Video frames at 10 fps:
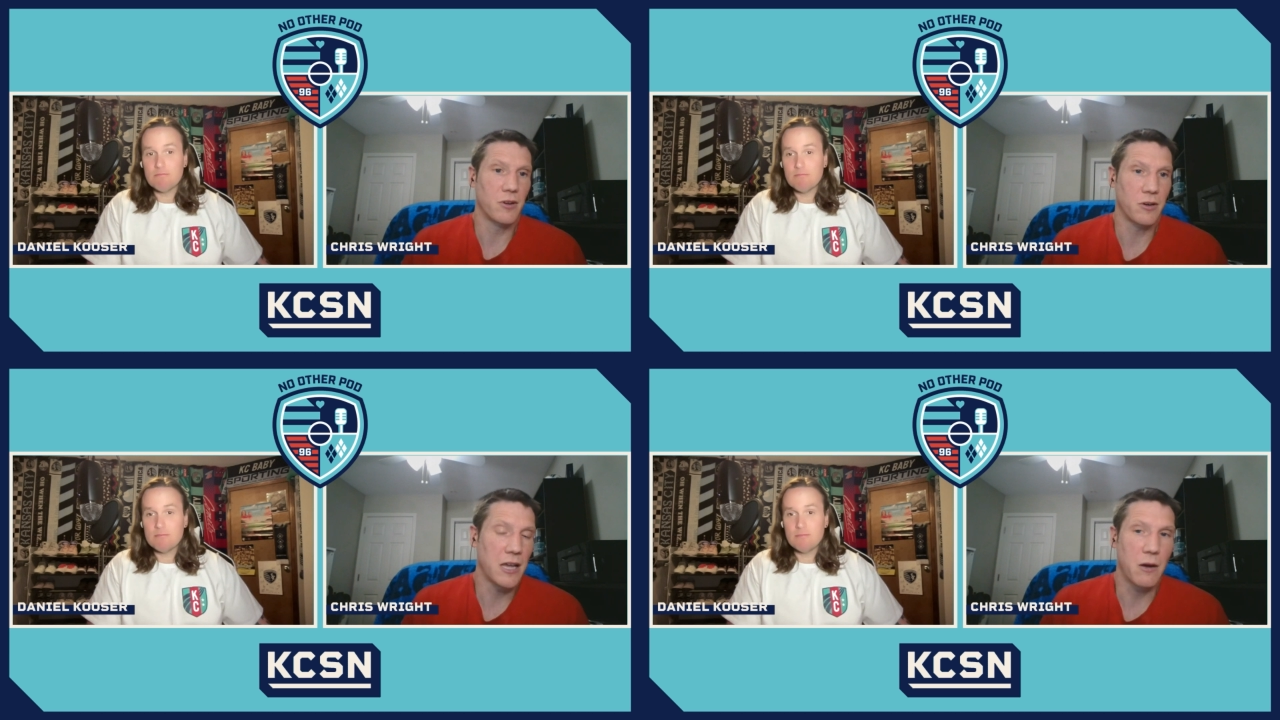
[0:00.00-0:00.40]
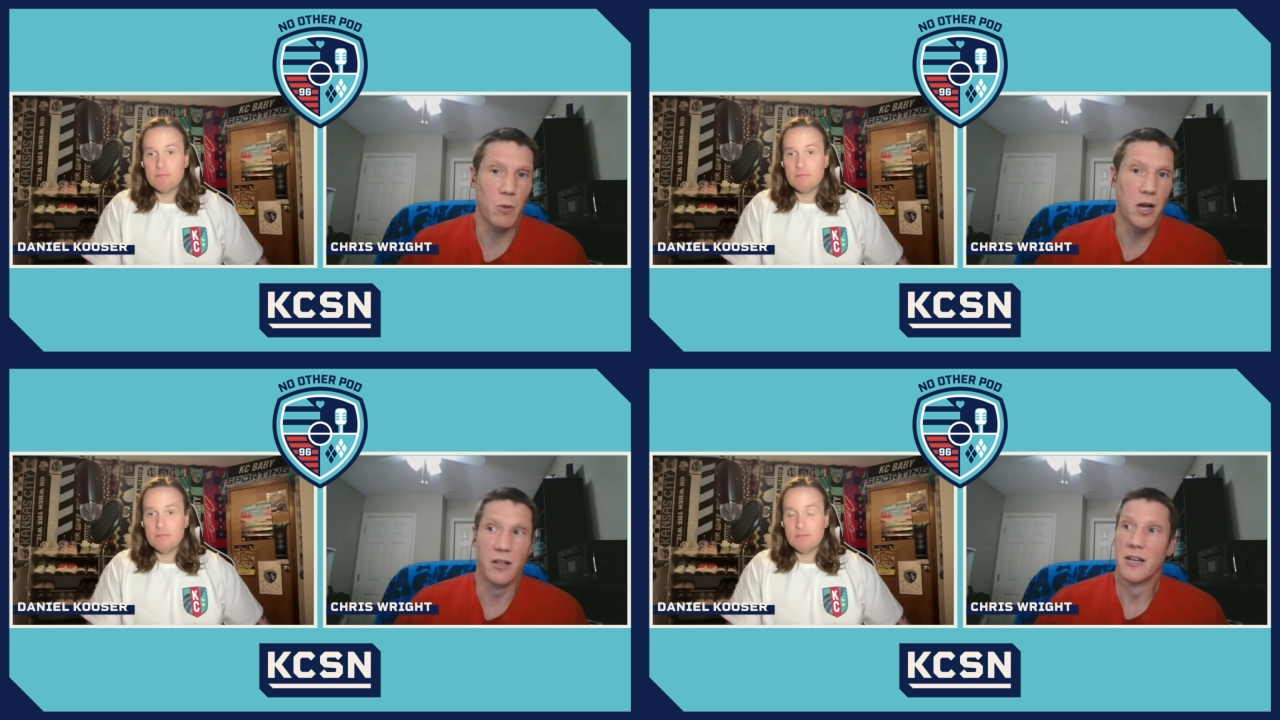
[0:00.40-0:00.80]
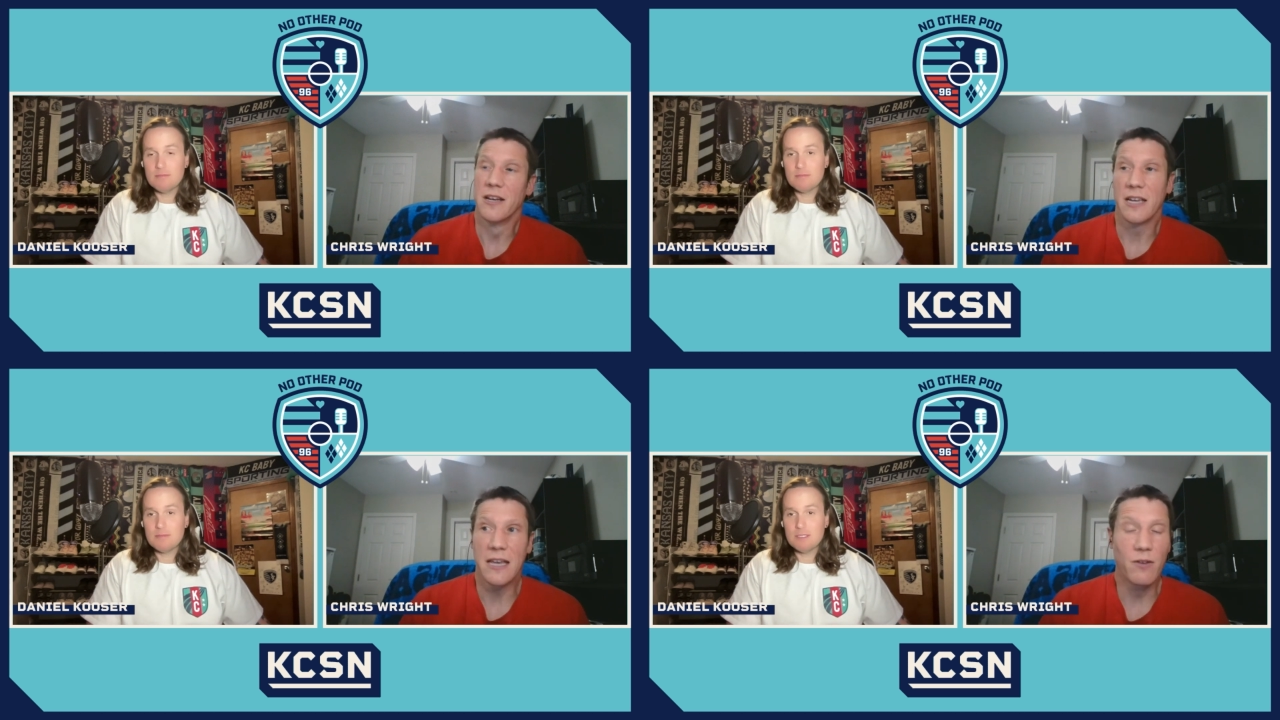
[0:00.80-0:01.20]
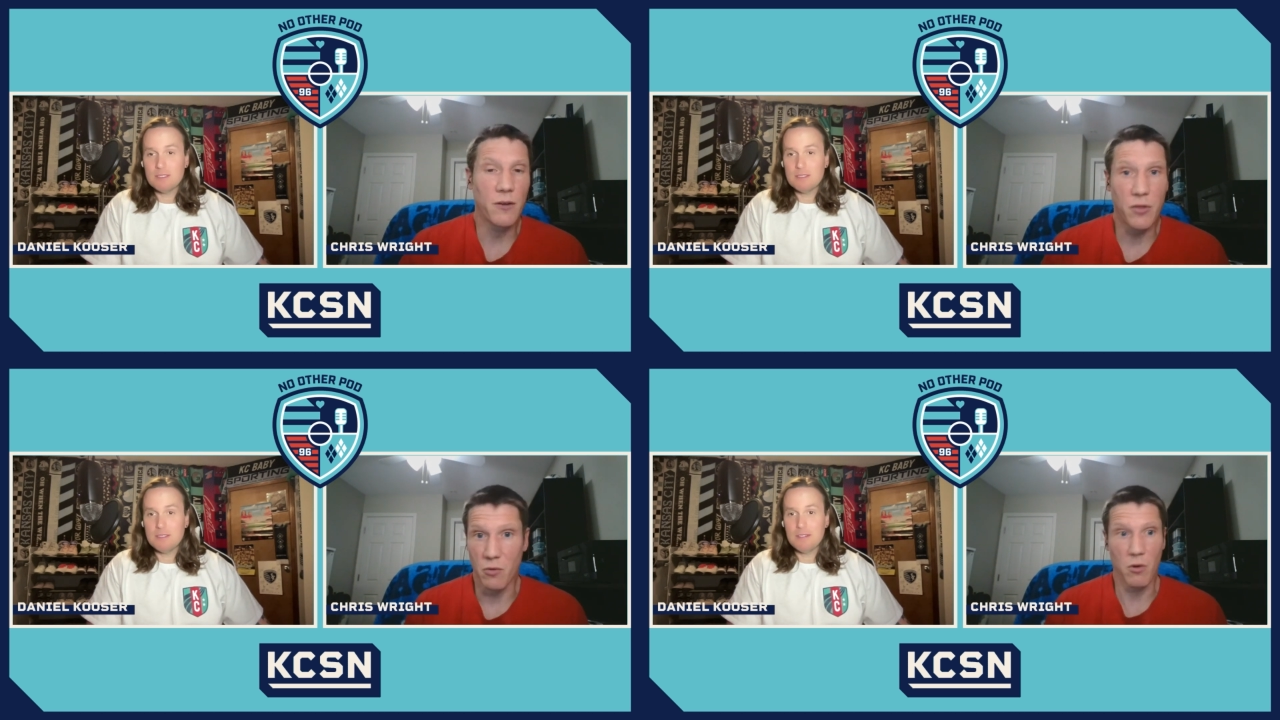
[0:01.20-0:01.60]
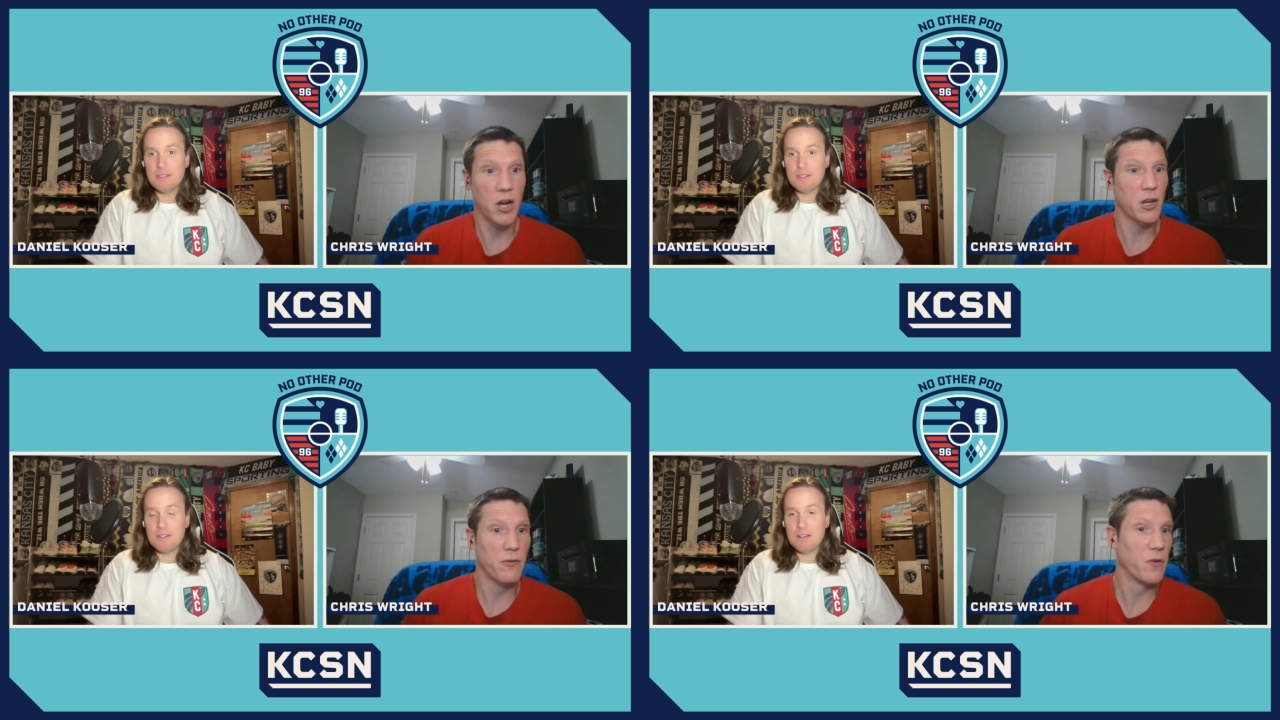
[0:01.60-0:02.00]
Speaker 1: They're, yeah. Well, even if they're
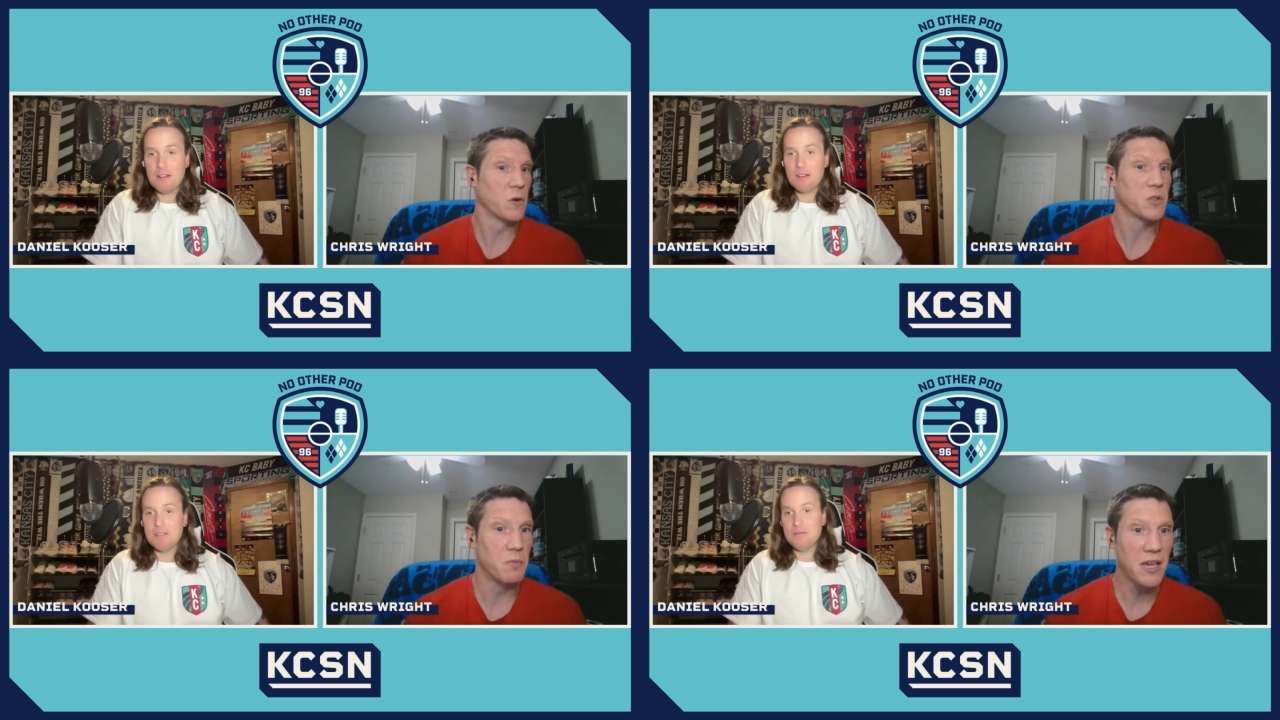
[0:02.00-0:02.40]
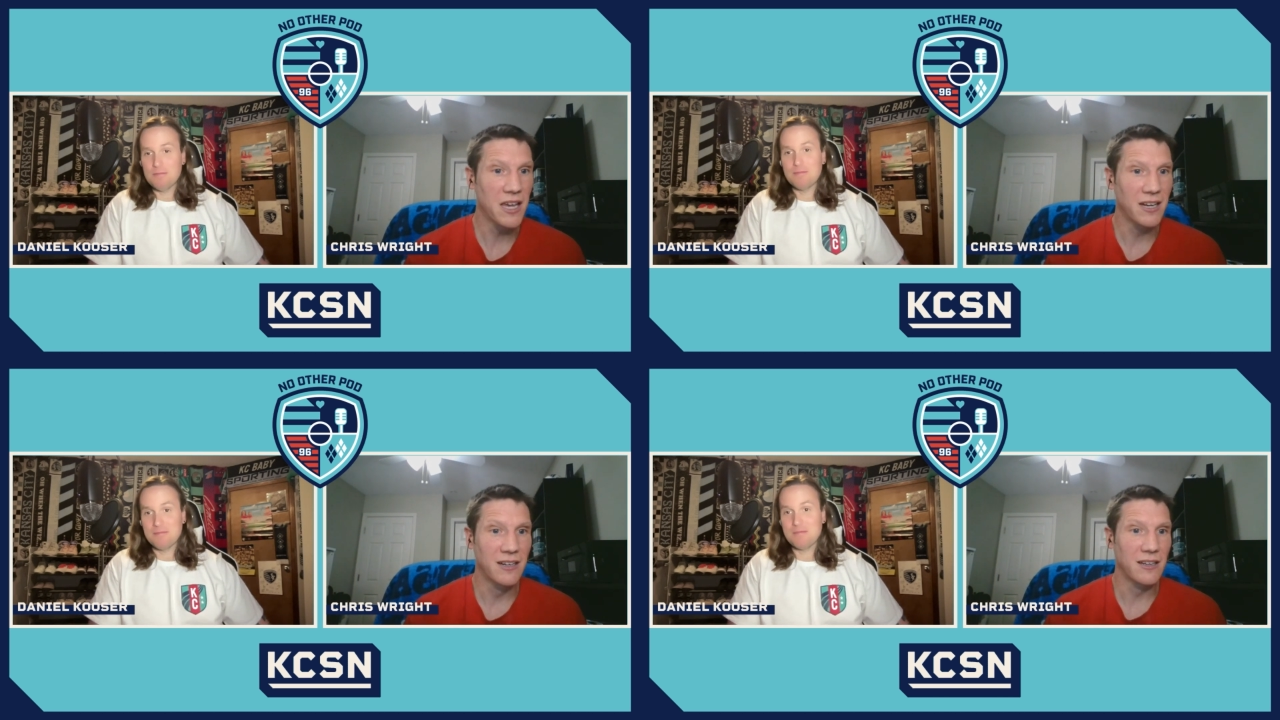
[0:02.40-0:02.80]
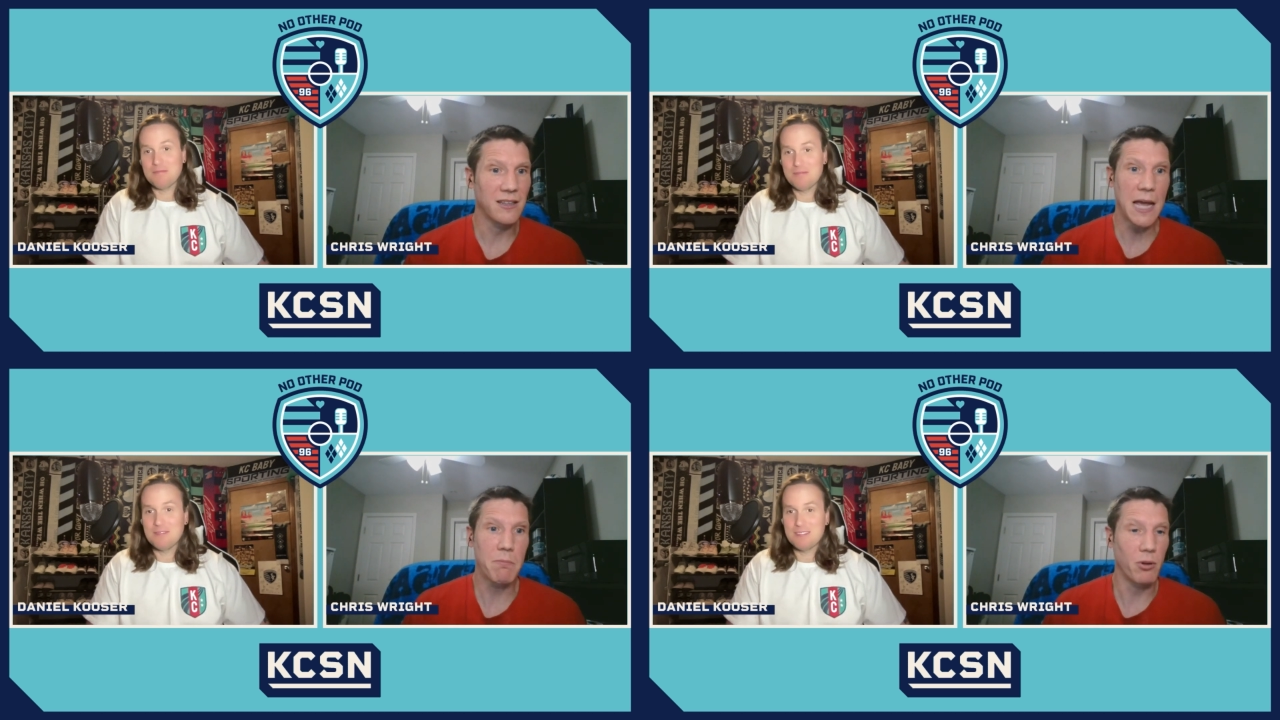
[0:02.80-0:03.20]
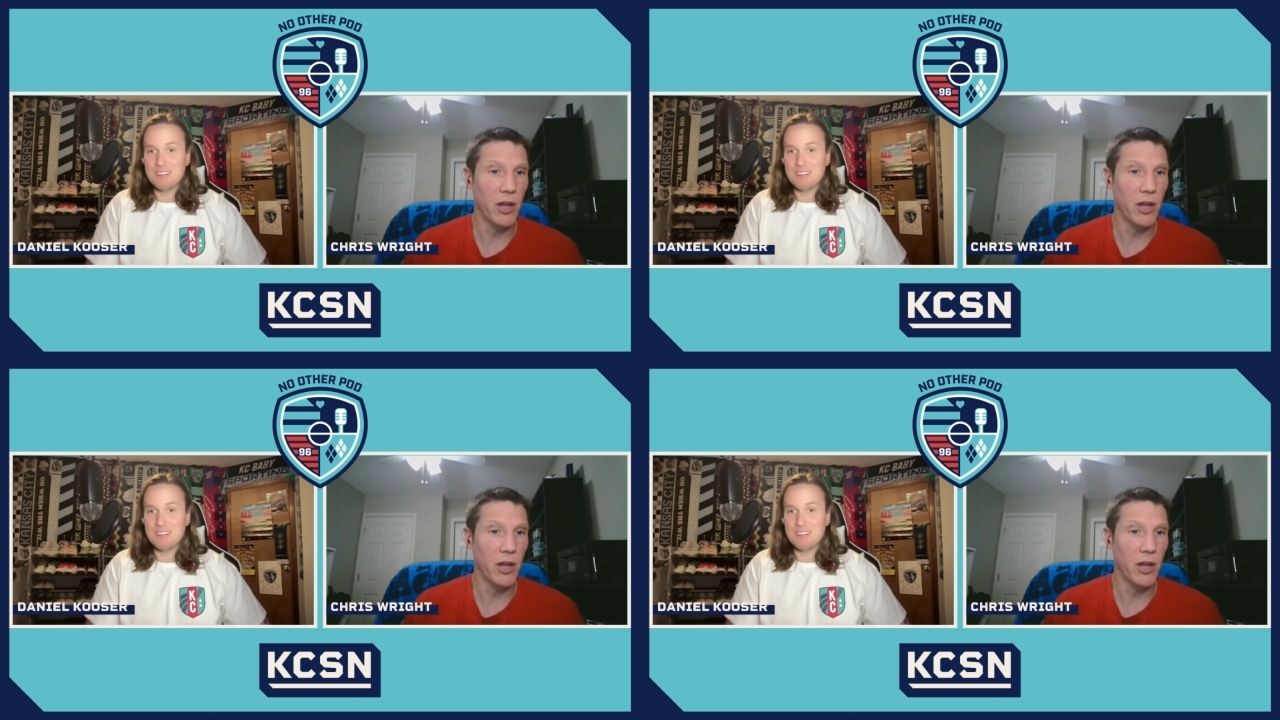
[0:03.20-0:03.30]
running full speed, that